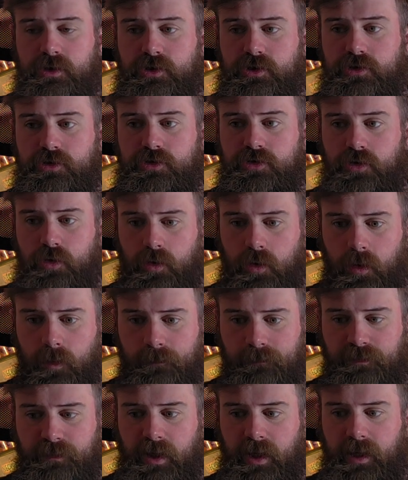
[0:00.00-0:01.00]
So
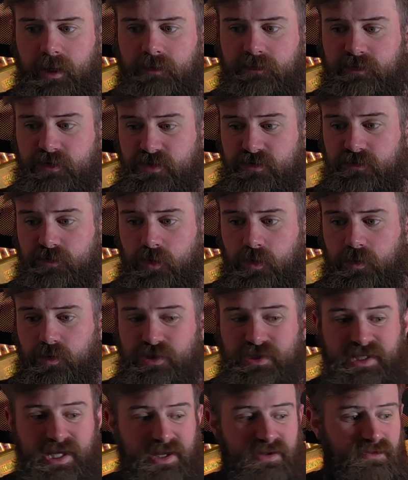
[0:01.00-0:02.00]
first and
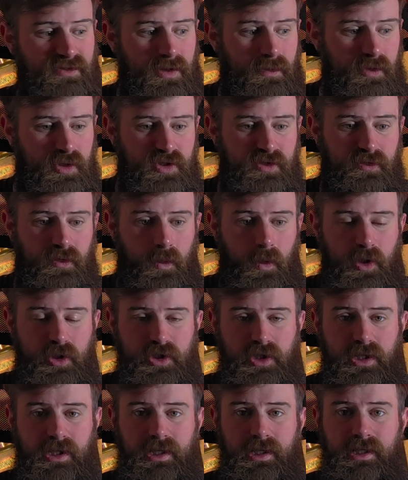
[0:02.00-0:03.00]
foremost, thank you very much for
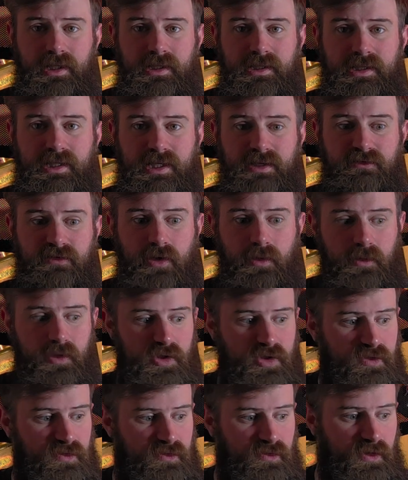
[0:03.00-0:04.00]
watching, and thank you very
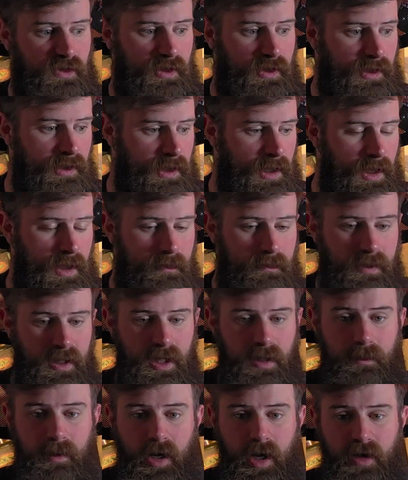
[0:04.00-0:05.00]
much for
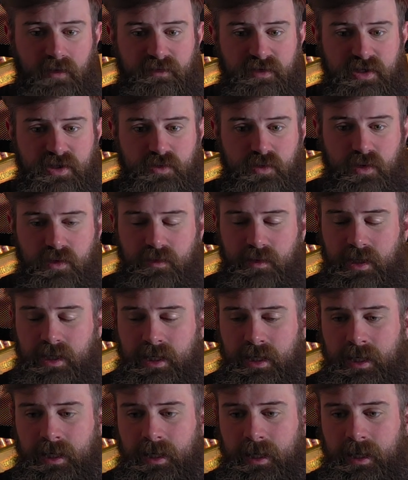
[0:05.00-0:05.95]
being a part of this with me.